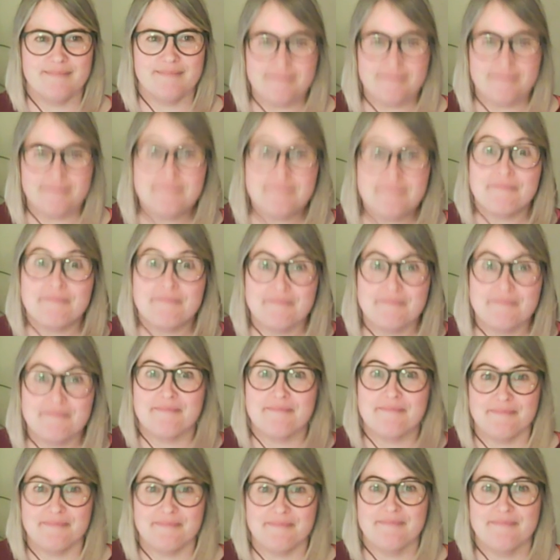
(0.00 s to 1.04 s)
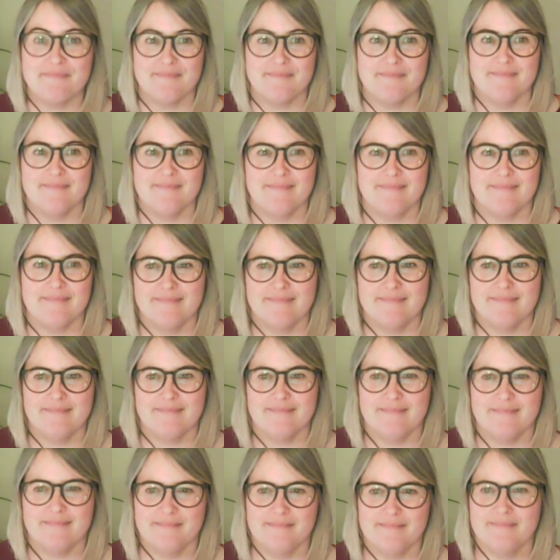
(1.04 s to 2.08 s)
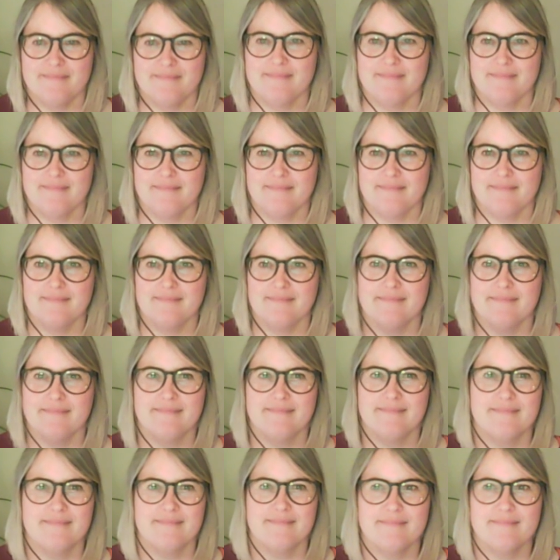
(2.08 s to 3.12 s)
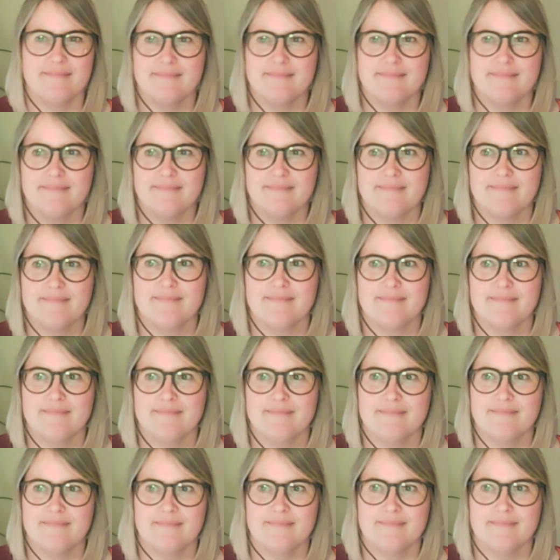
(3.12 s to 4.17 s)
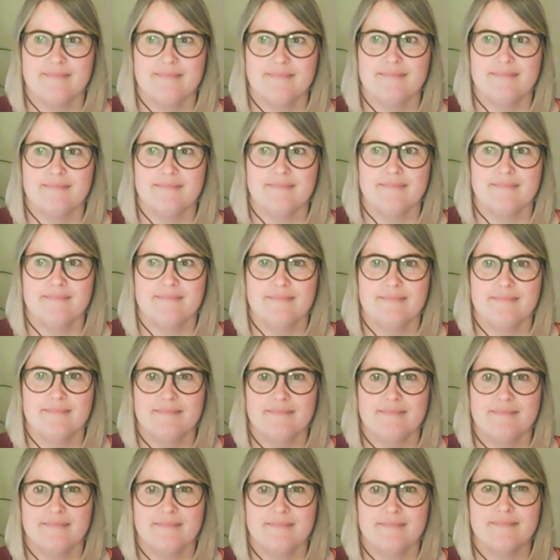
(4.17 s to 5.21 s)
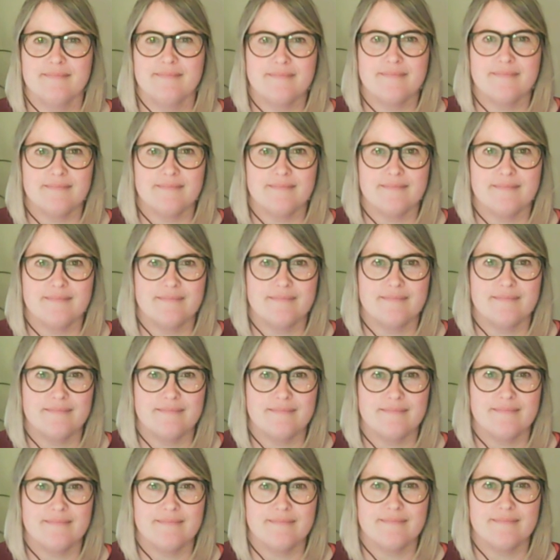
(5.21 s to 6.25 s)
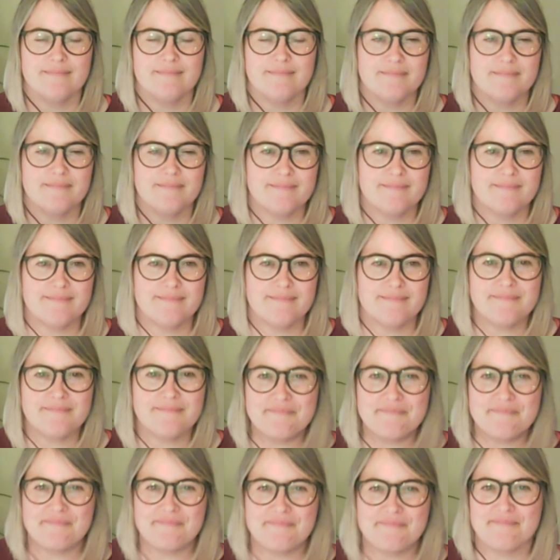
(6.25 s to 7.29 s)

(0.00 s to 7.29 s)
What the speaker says: [no speech]